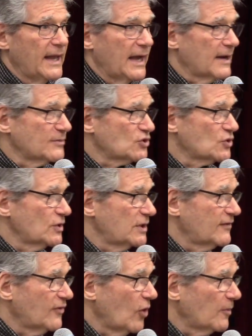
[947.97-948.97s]
and I'm sure
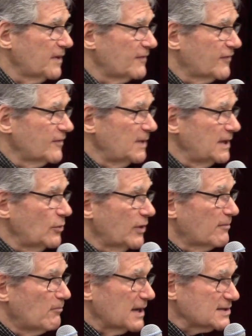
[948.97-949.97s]
you've all been familiar
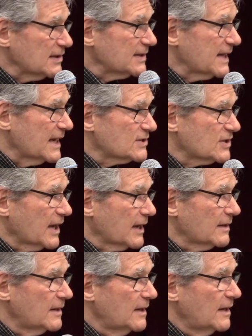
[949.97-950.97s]
with muscle testing,